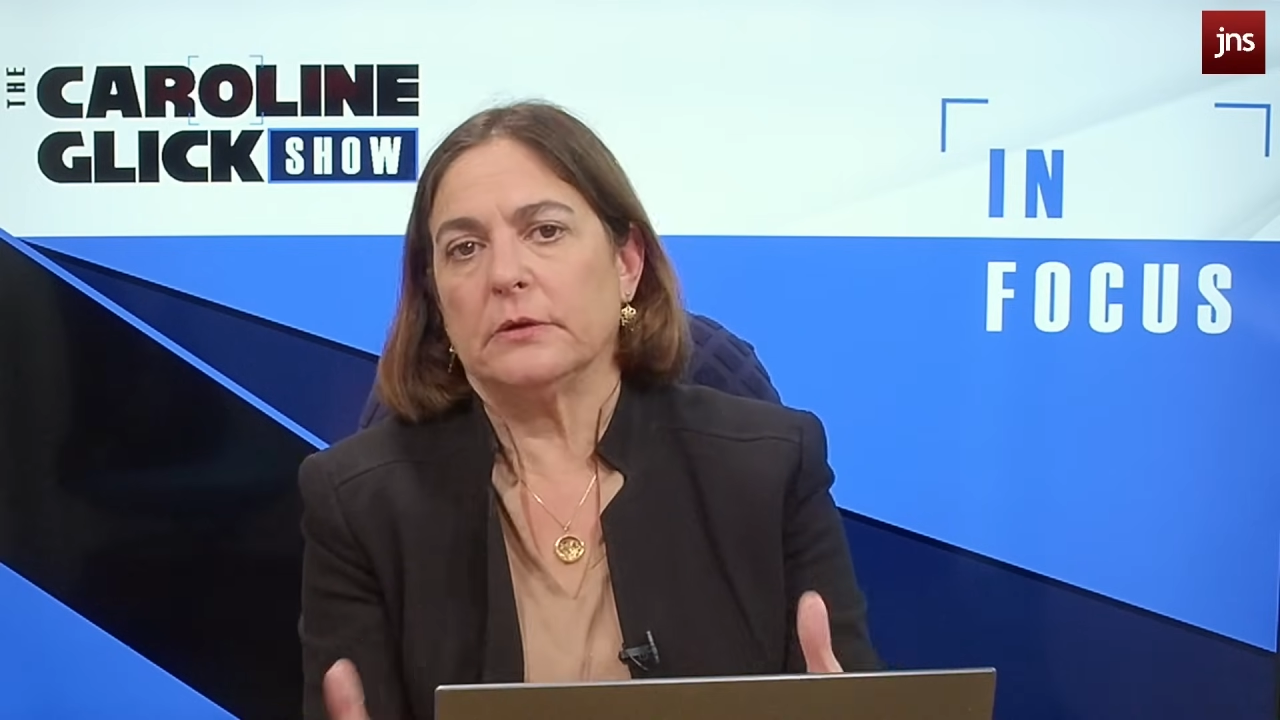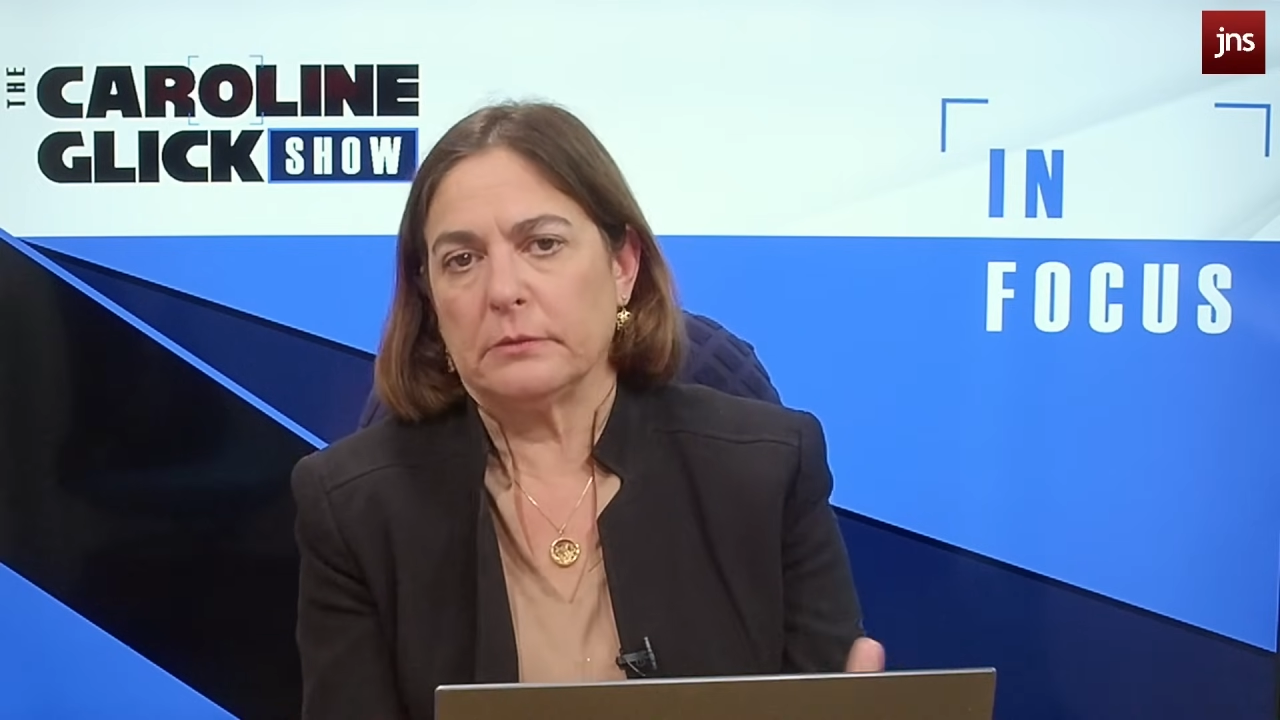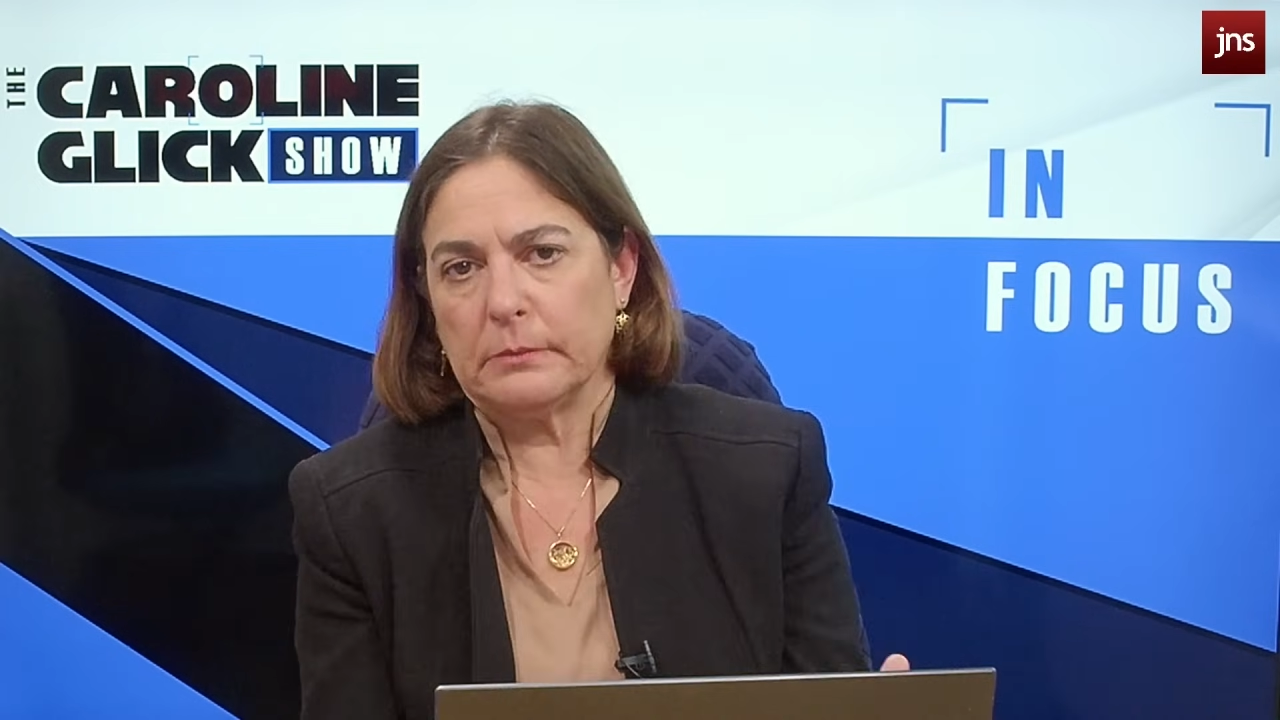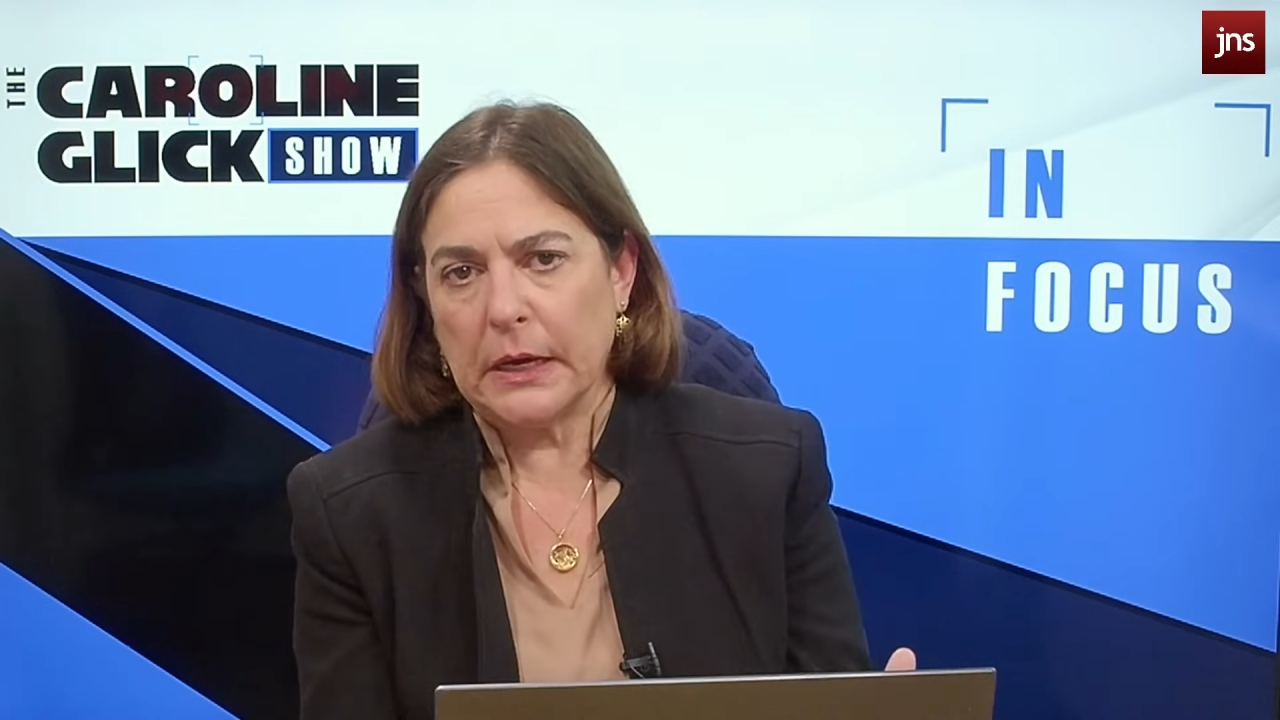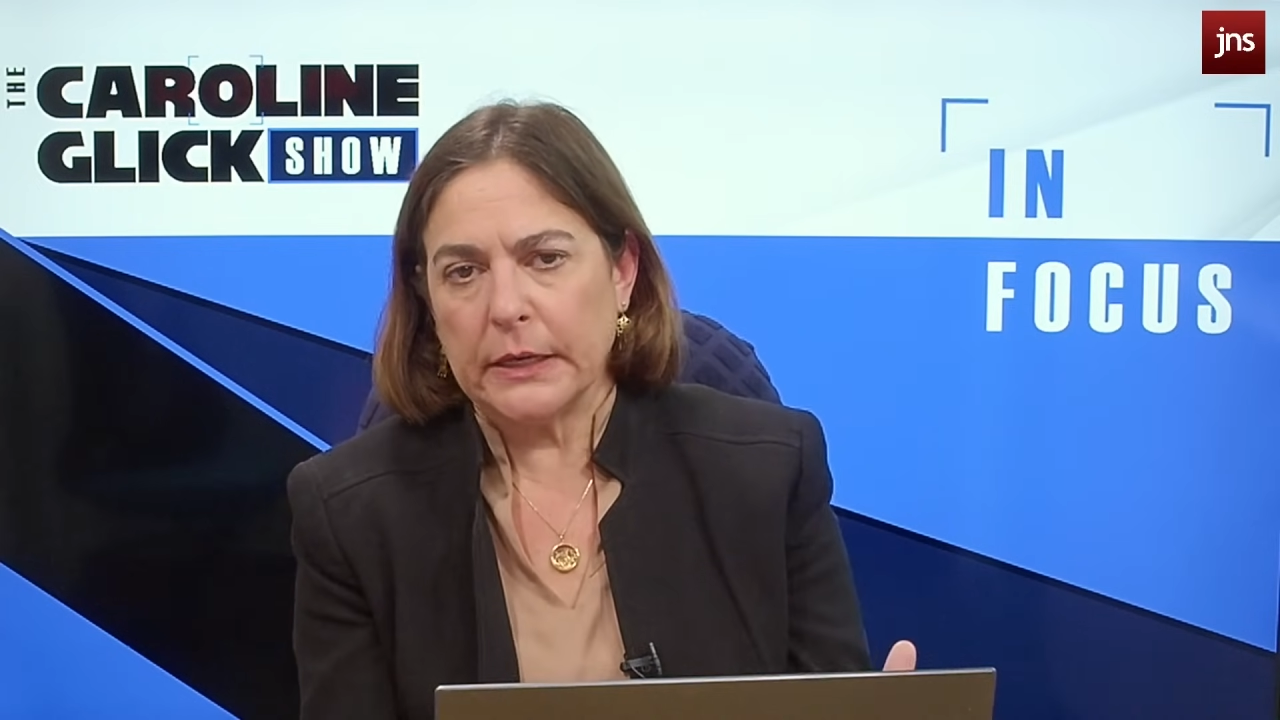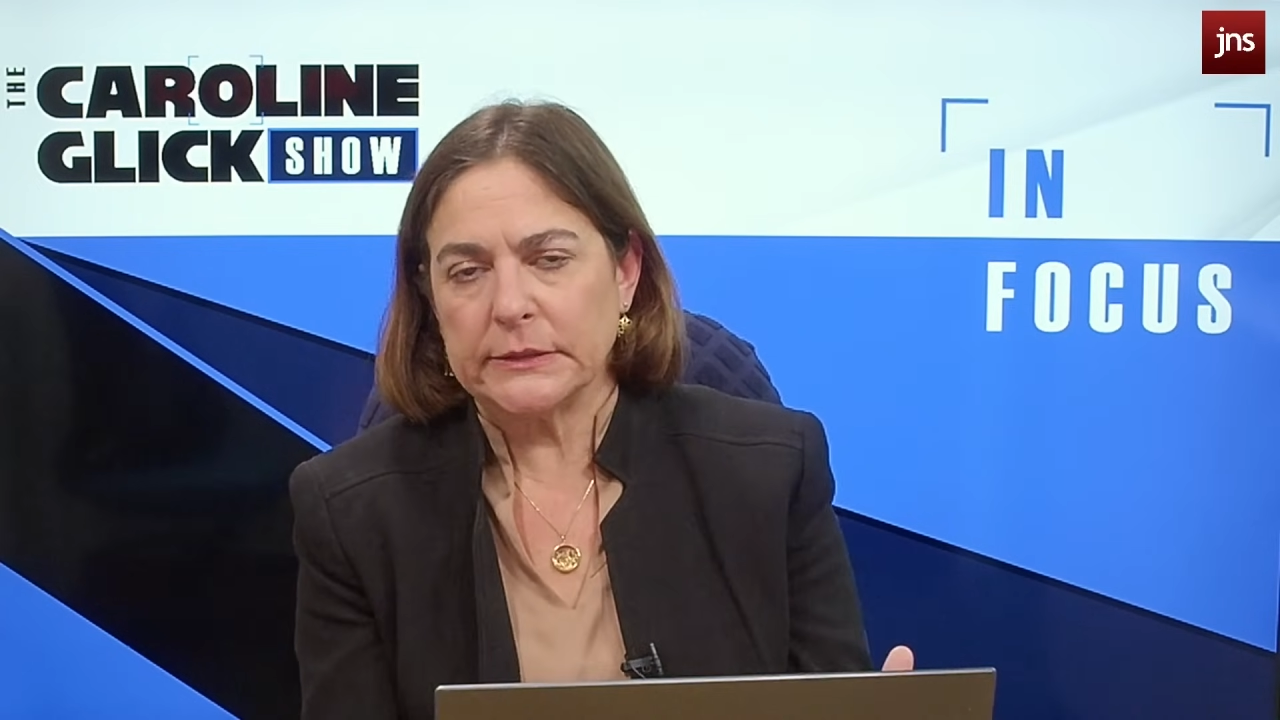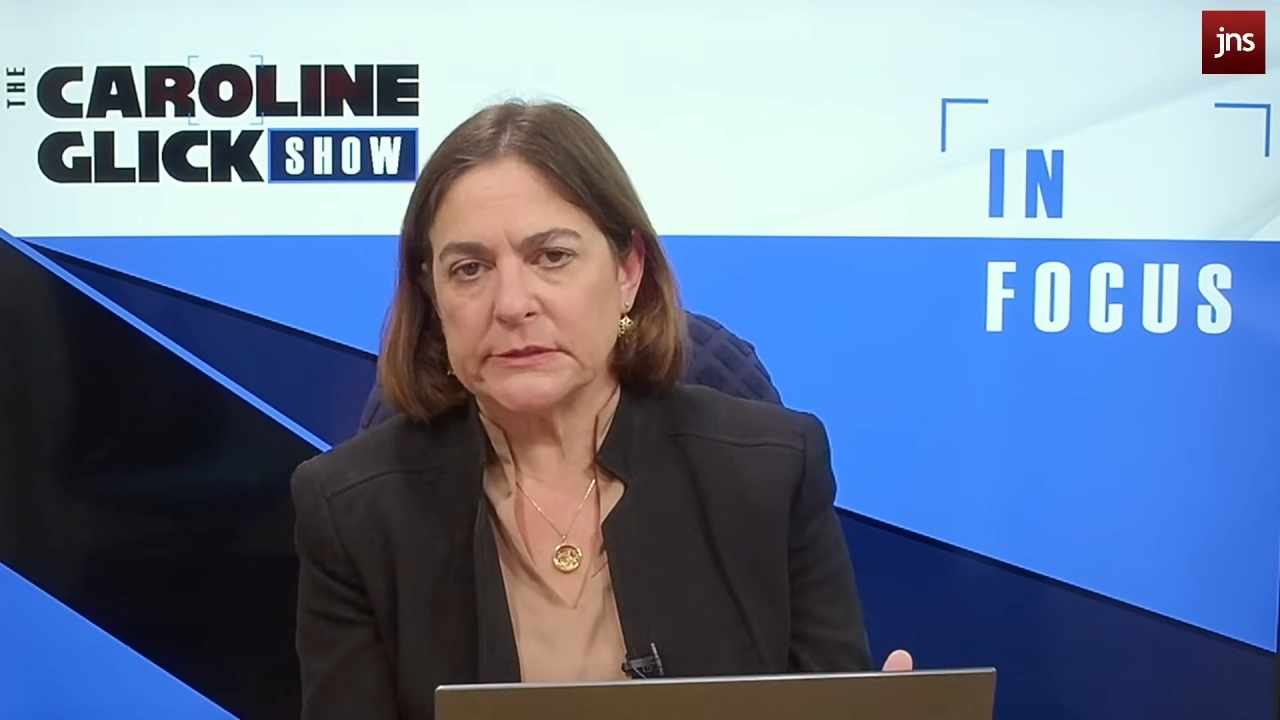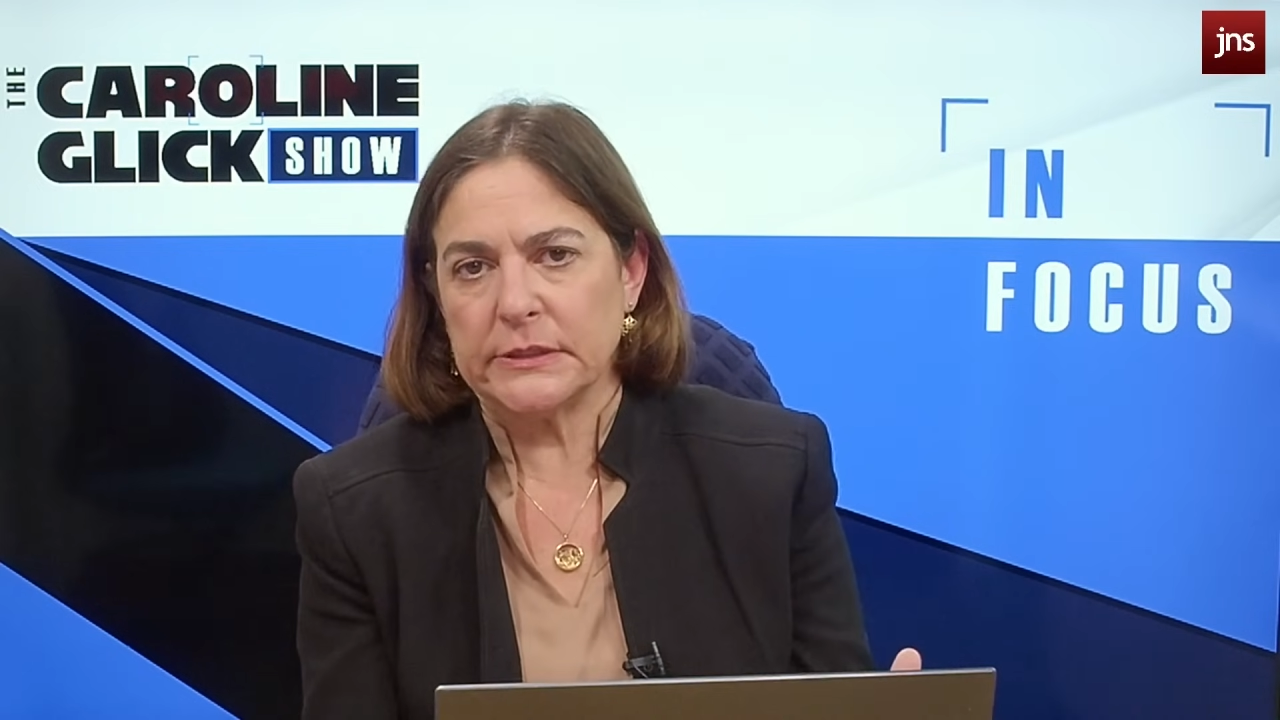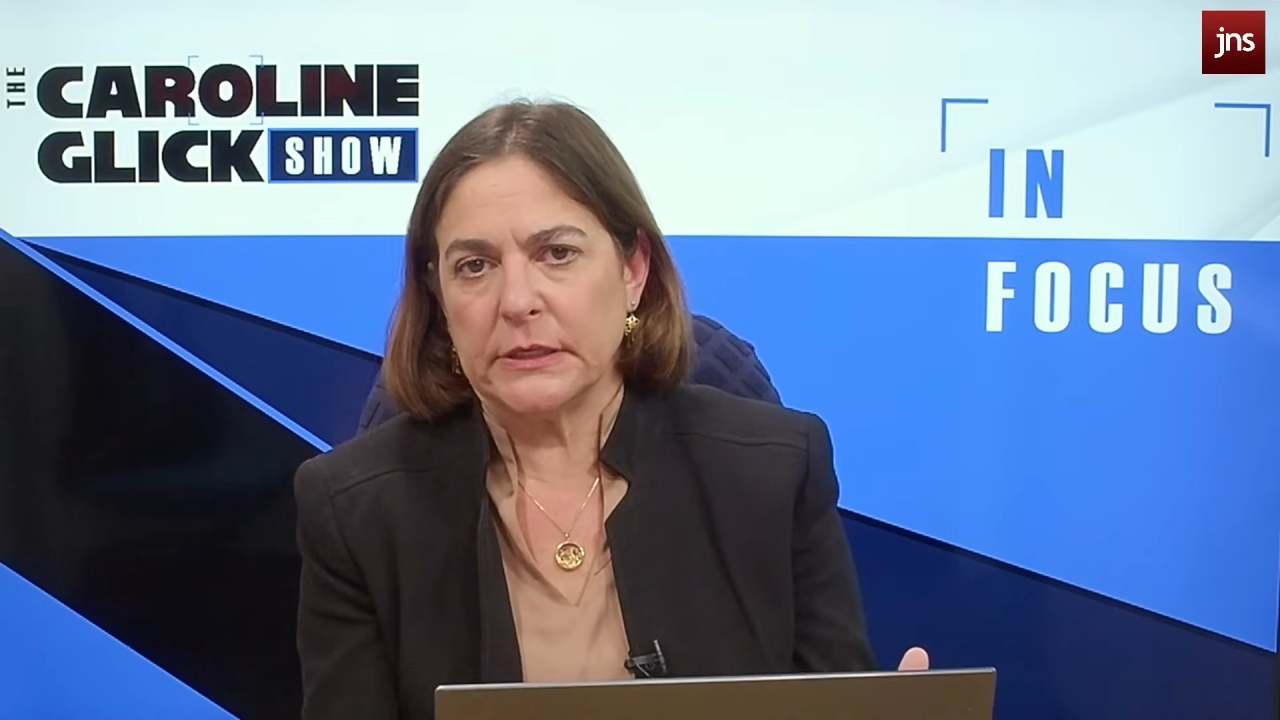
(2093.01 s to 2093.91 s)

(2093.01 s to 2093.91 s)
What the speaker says: demise